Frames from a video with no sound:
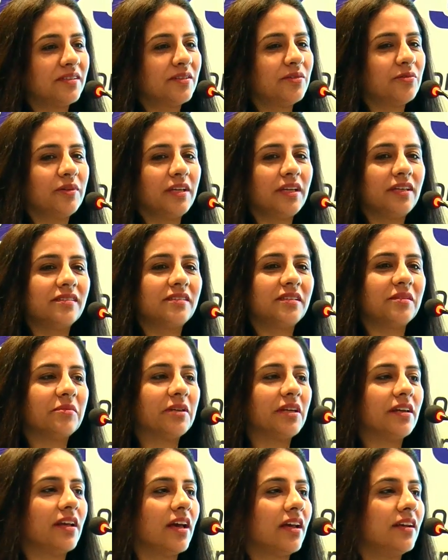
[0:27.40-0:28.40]
and routine
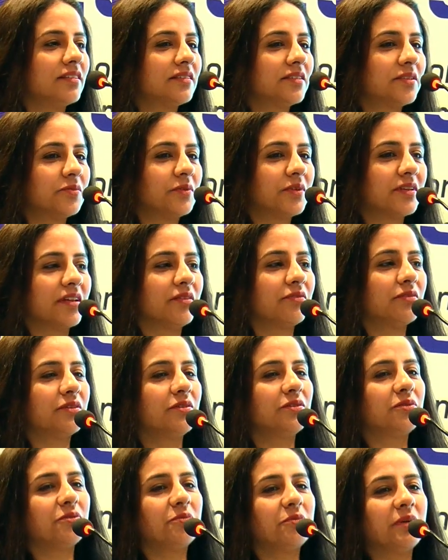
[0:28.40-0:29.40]
semen analysis were
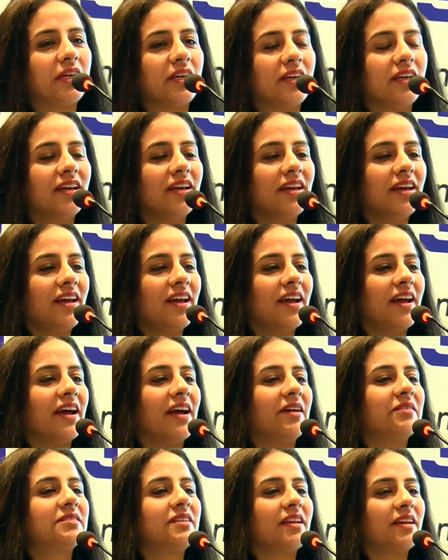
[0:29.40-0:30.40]
given to me,
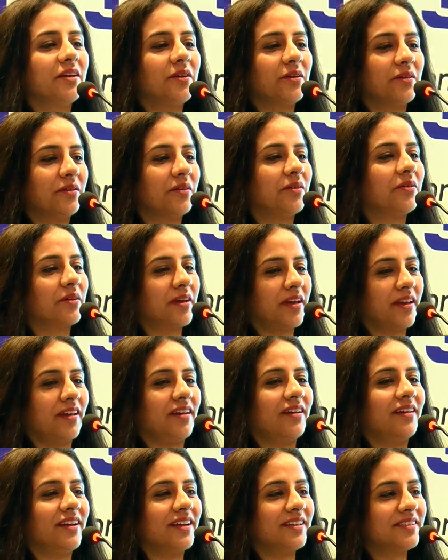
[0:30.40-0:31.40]
I was like,
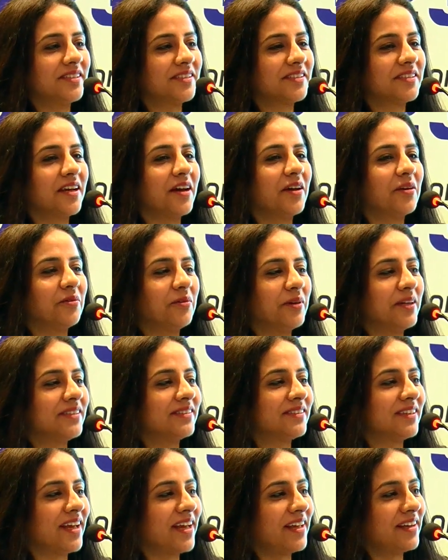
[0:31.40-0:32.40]
okay, it's just ROS
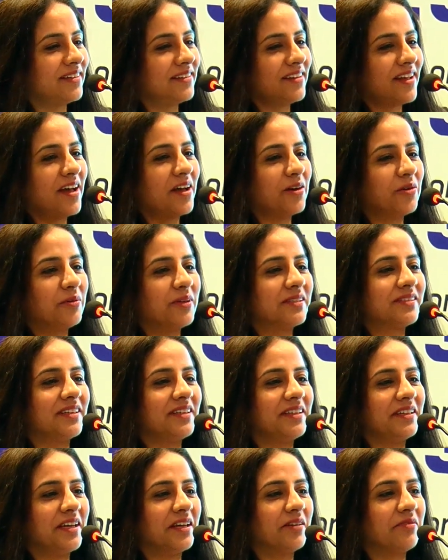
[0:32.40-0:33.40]

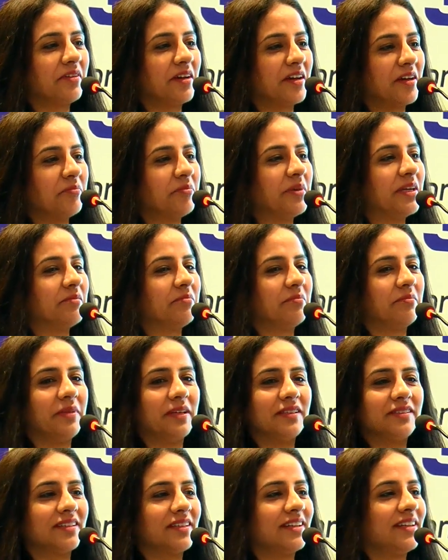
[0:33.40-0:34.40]
and DFI are
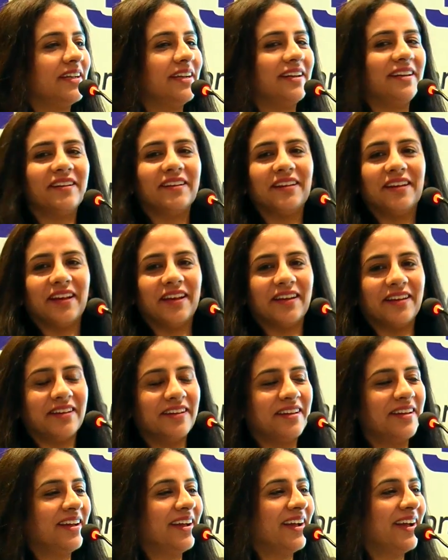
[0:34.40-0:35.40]
basically interlinked.
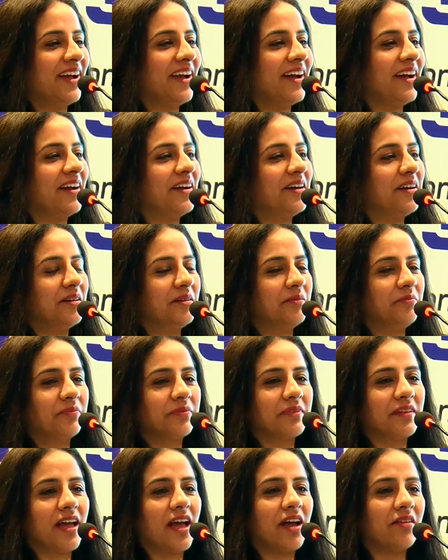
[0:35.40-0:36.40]

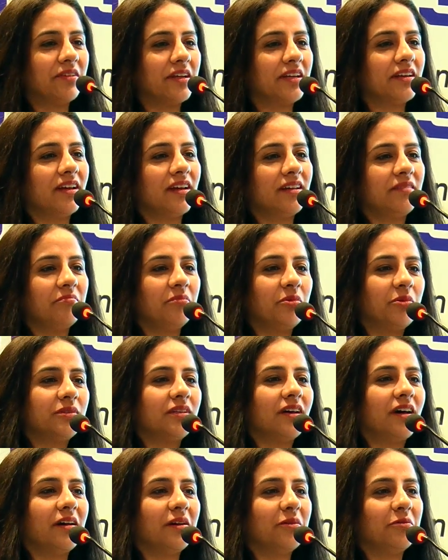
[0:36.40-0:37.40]
Having done both
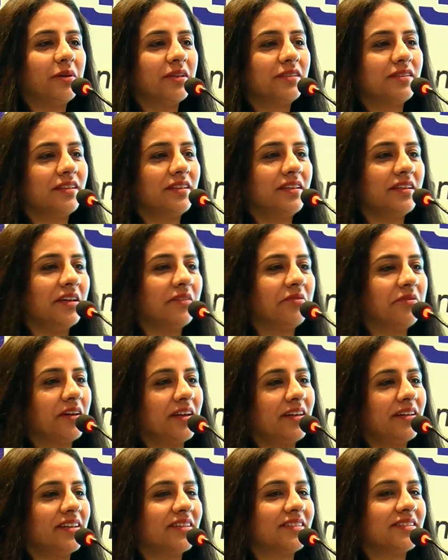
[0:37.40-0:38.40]
ROS and DFI
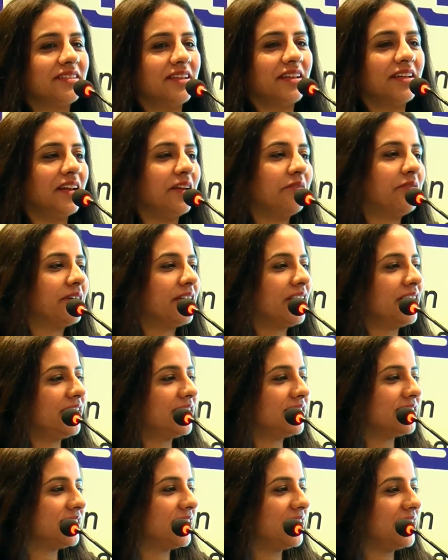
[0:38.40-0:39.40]
testing, left, right
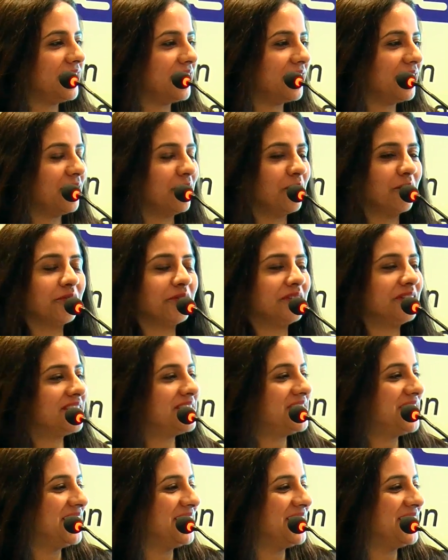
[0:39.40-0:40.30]
and sending along with the